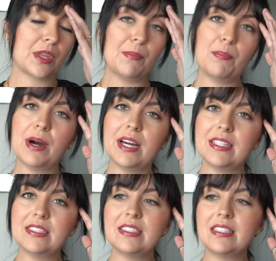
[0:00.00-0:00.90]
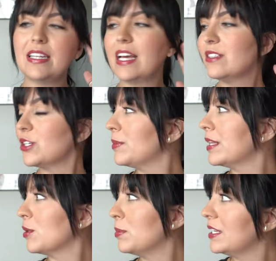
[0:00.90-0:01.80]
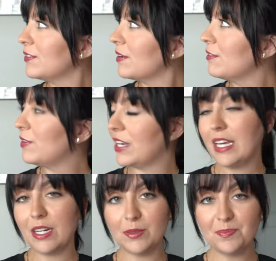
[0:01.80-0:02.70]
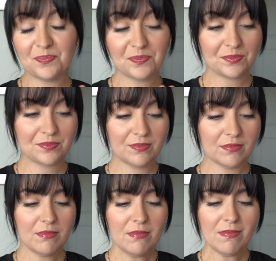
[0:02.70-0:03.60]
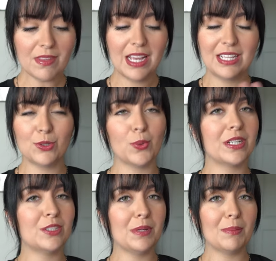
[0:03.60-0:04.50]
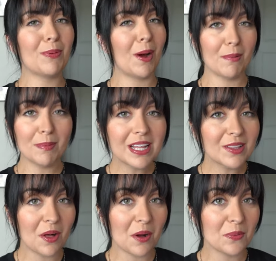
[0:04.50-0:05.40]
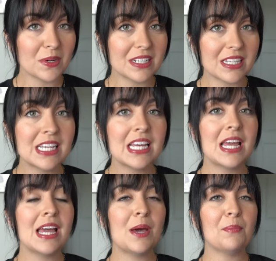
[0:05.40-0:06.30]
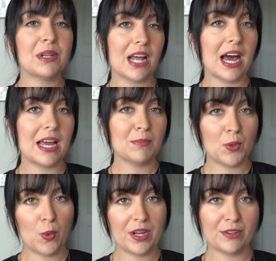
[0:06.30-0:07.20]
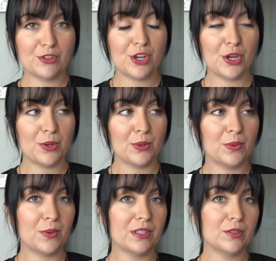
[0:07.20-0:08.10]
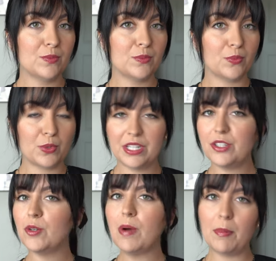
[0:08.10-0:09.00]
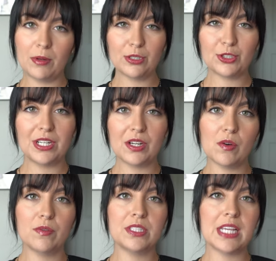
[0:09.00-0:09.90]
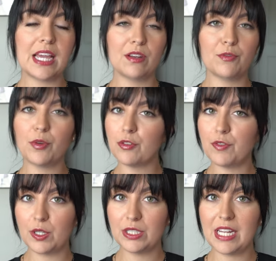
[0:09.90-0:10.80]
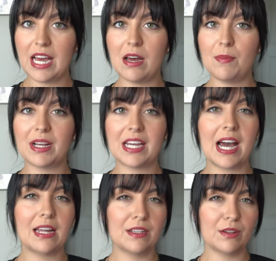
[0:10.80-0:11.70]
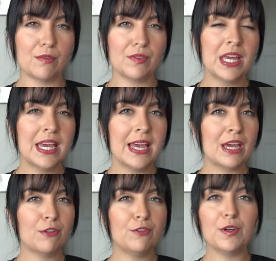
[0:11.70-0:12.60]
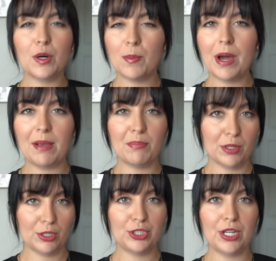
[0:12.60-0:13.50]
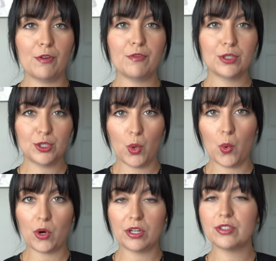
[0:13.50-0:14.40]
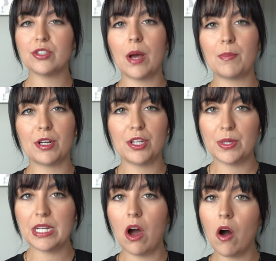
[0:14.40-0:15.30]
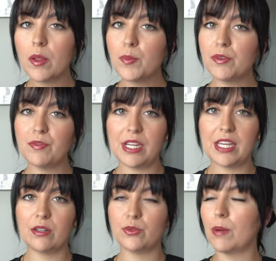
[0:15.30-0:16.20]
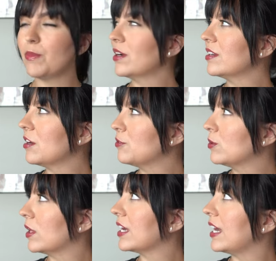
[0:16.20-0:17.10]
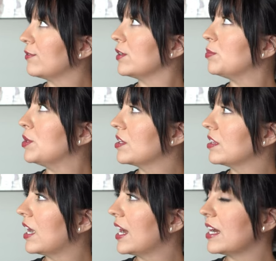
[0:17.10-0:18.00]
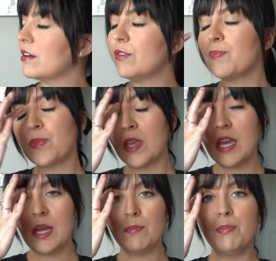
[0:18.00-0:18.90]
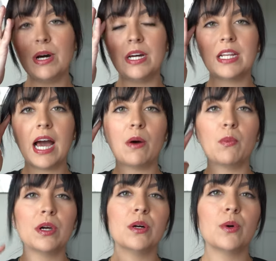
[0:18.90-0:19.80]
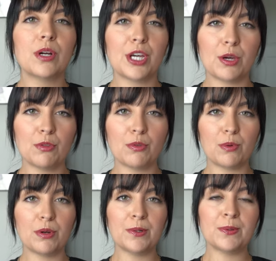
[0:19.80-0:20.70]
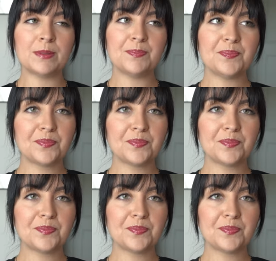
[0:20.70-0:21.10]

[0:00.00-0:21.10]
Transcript: But today's going to be a little bit different of a video. It's going to be probably a long one, but I am going to redo my bookshelves and for the first time kind of film a bookshelf tour. So I'm going to do it all in one video. So I'm not going to go through like every book that I have, but I will go through